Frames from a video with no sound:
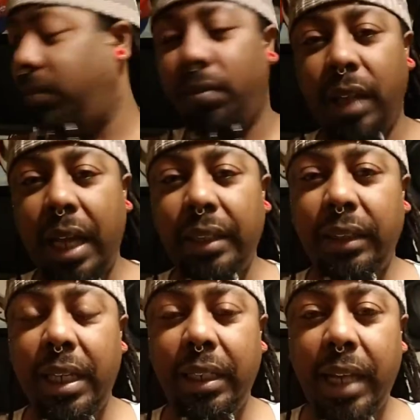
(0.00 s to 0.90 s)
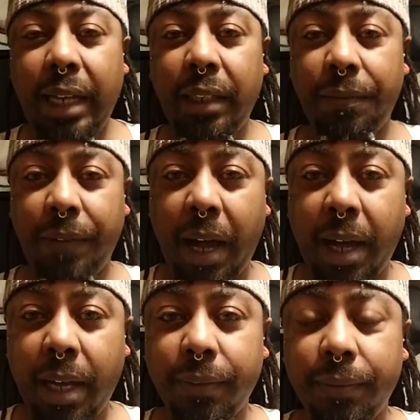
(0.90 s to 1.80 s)

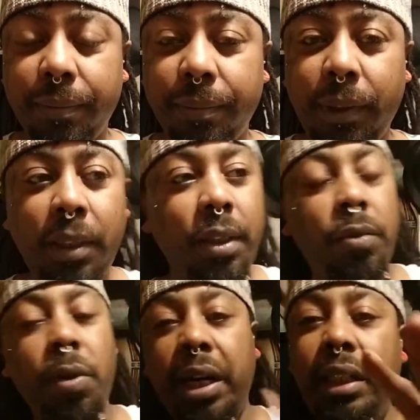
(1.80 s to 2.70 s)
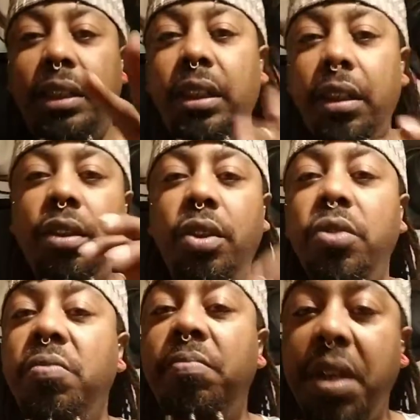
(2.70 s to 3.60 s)
1995, where he took 2
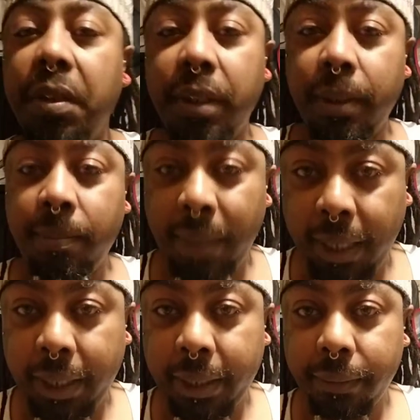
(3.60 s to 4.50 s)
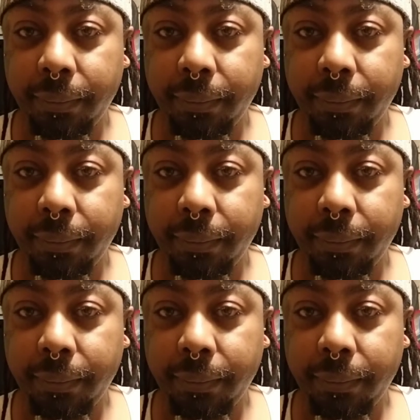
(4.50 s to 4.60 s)
million men,